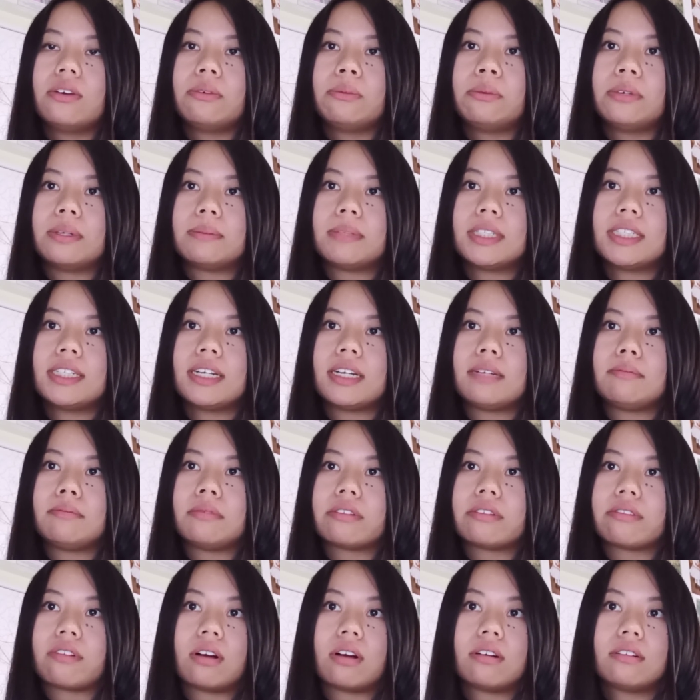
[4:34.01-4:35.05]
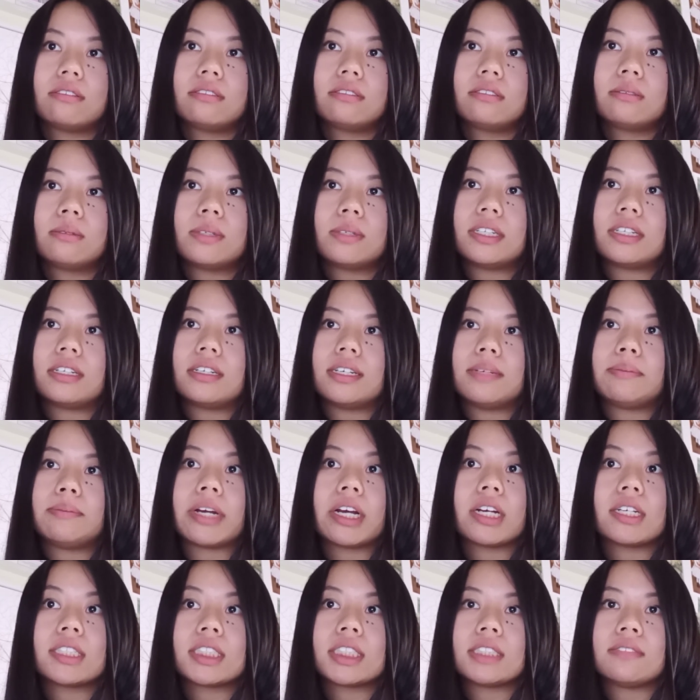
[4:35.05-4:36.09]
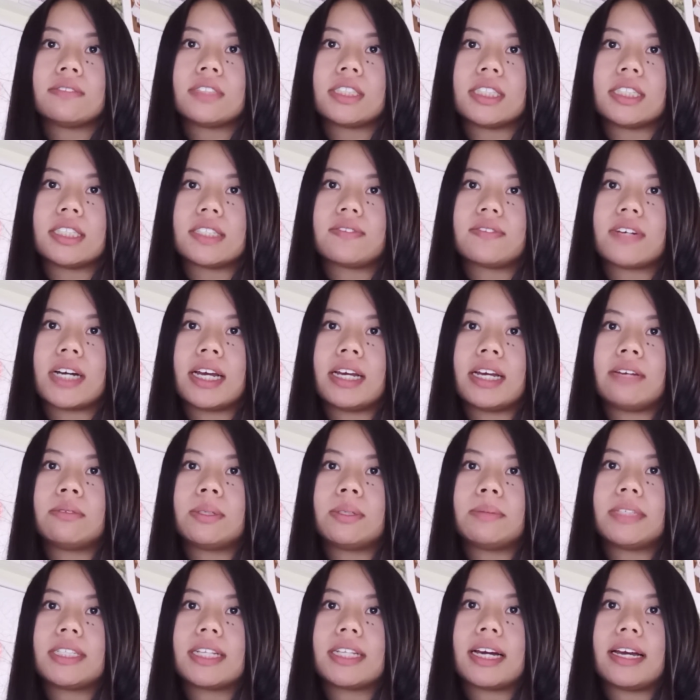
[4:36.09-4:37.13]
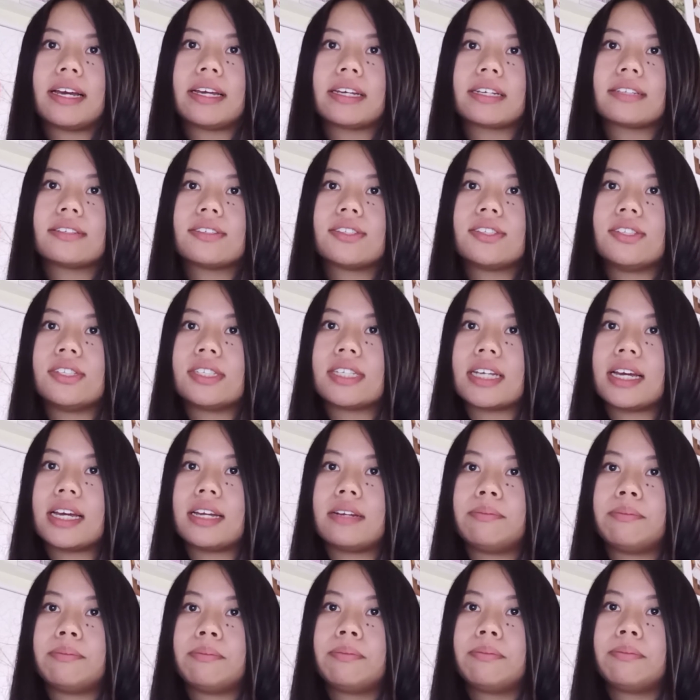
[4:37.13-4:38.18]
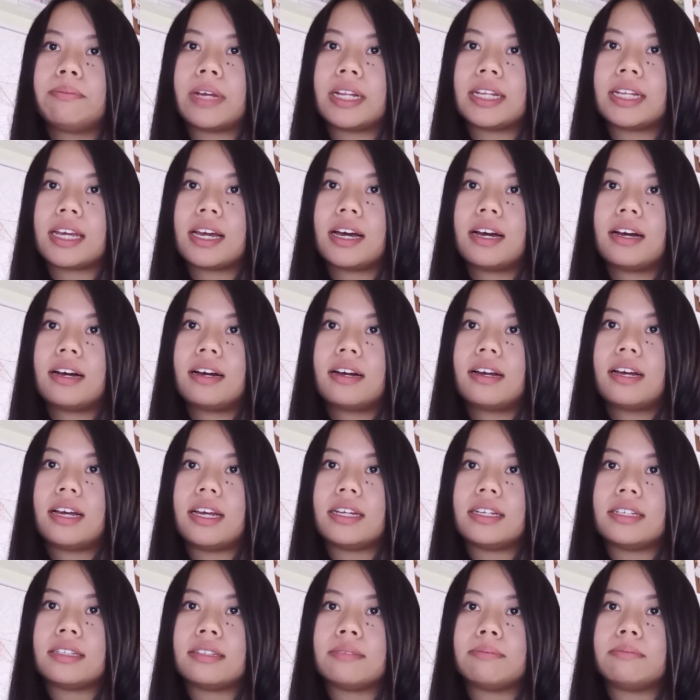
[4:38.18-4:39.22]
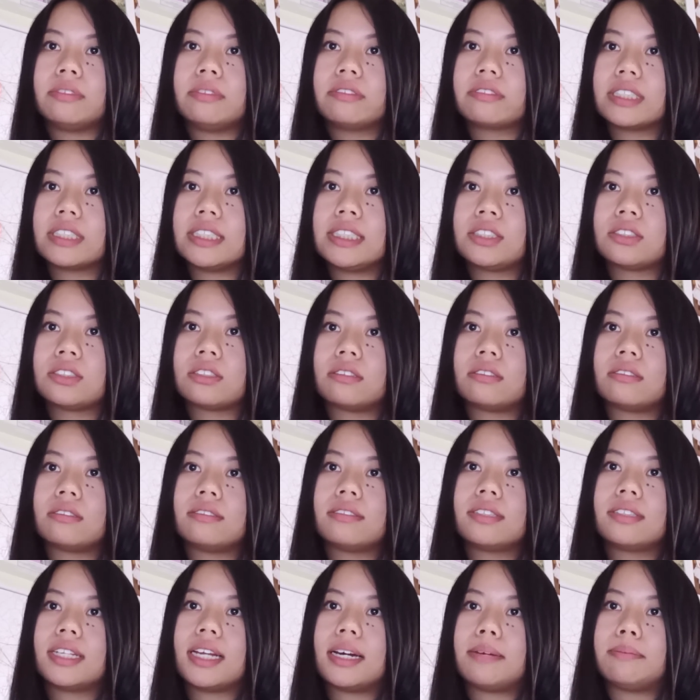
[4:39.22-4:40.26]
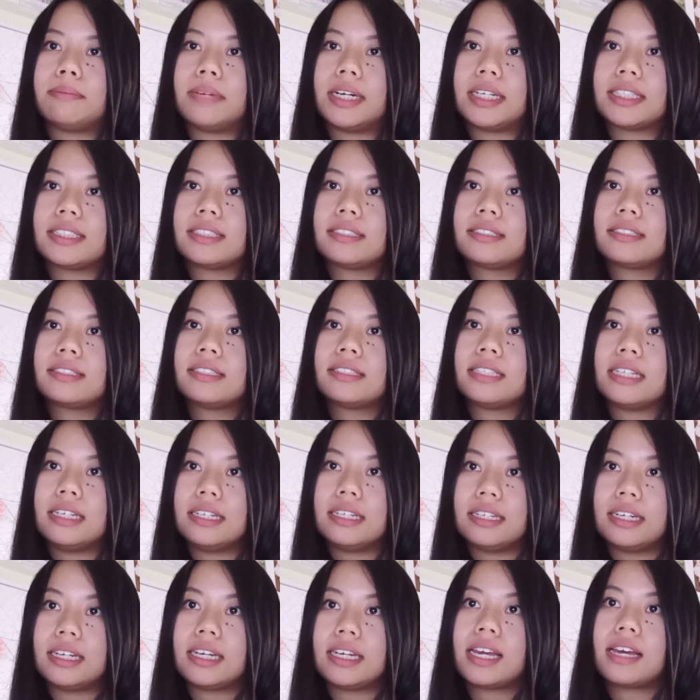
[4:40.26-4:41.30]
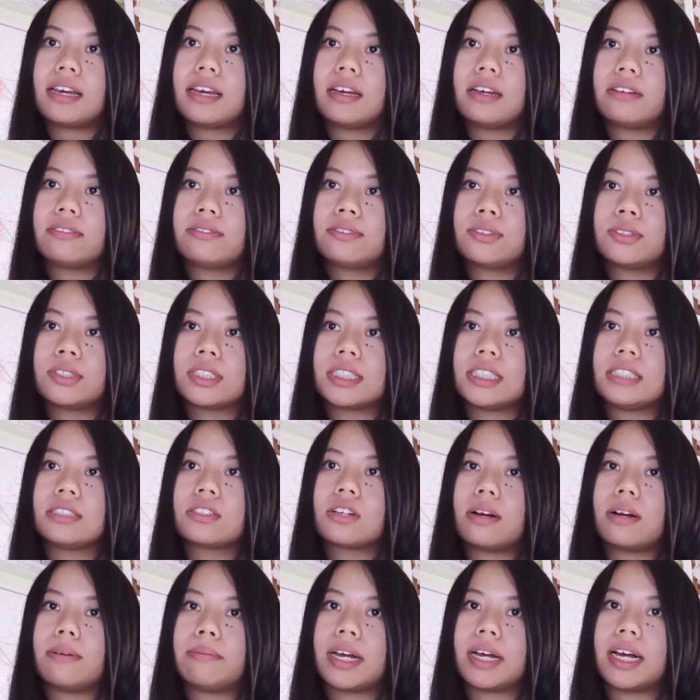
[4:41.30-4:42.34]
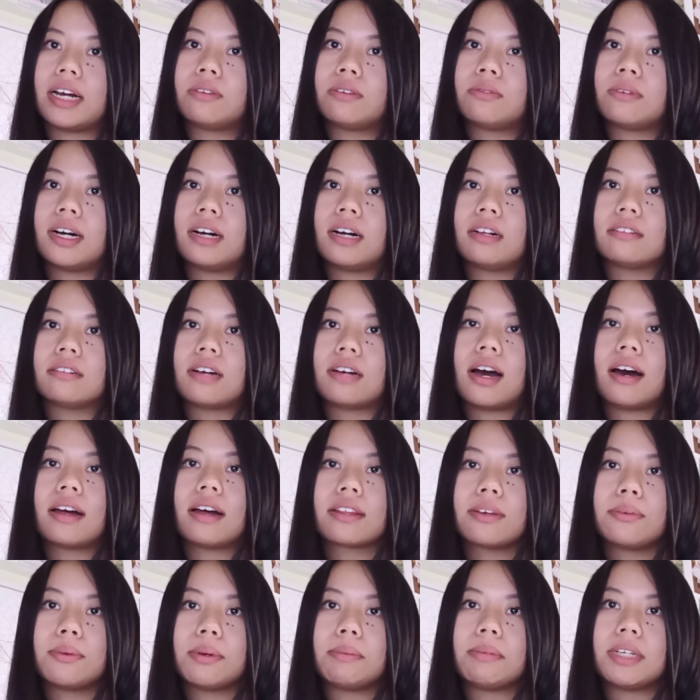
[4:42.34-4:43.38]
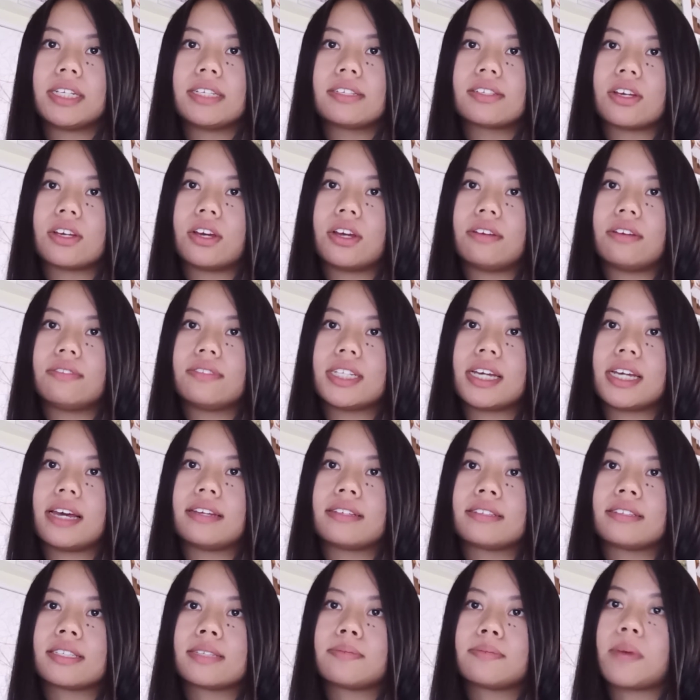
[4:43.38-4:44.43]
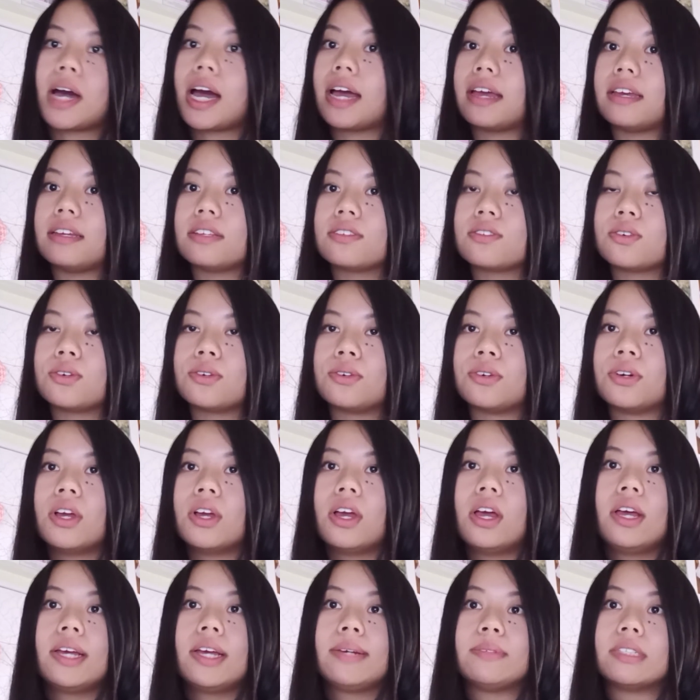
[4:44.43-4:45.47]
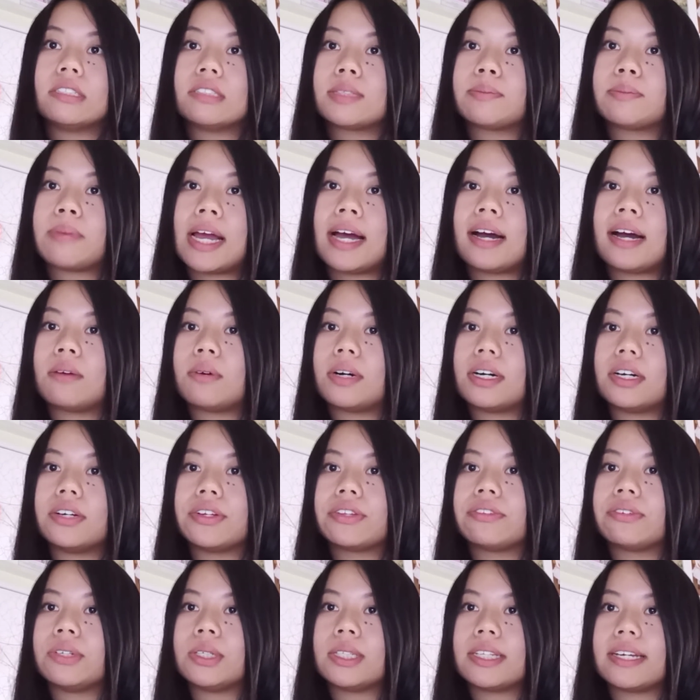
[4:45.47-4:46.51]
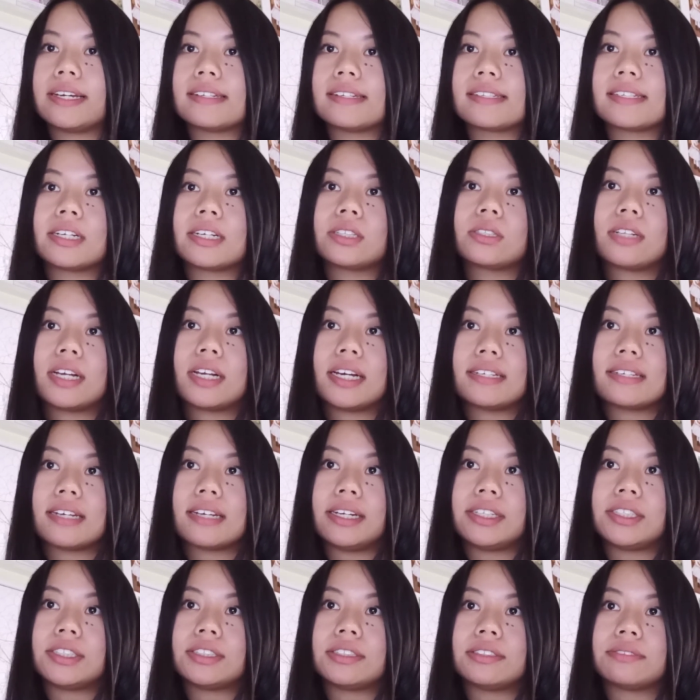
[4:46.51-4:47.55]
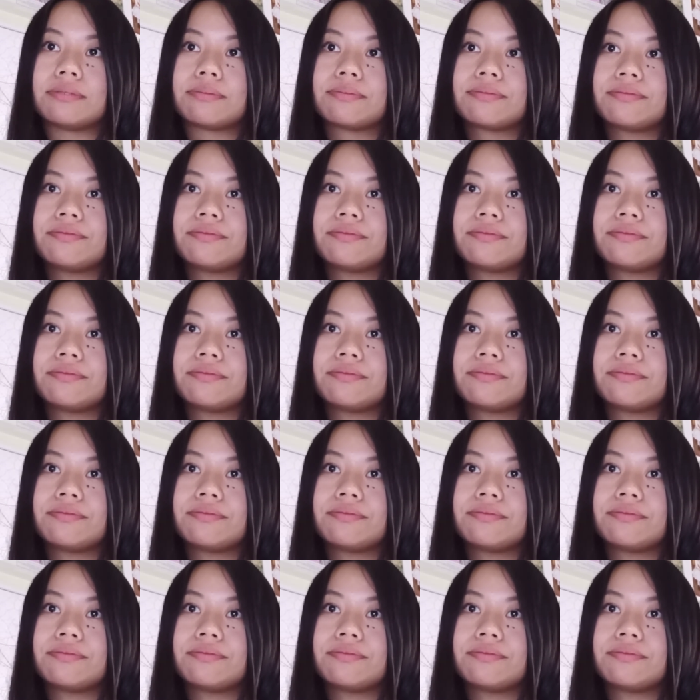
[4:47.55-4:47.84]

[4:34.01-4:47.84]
Women and marron were imperative to this fight, and women like Suzanne Belliard and Marie-Jean Lamartiniere fought in combat, while other women served as spies or wielded power through their sexualization.